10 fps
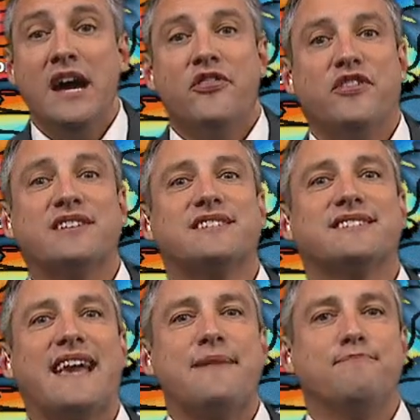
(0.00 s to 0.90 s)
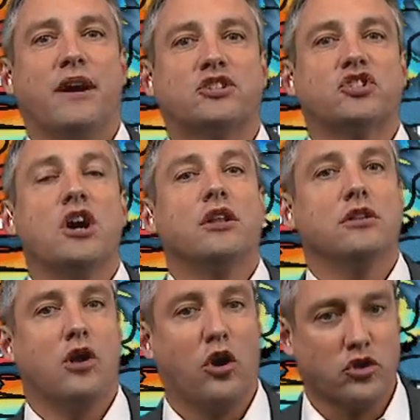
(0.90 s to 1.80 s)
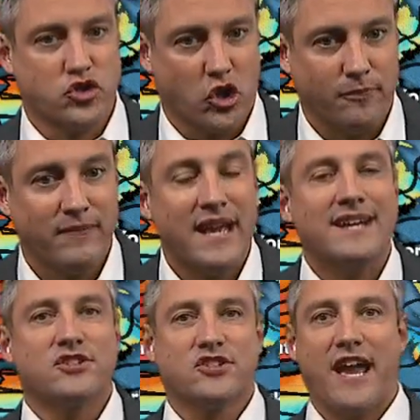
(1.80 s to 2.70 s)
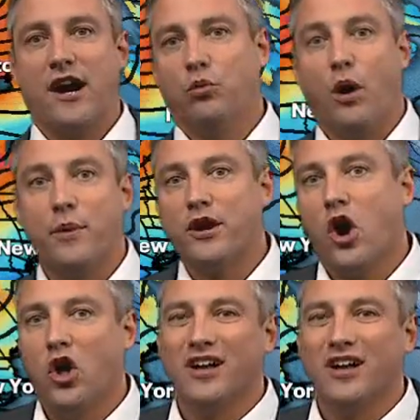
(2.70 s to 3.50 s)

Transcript: this is a much larger scale, what we call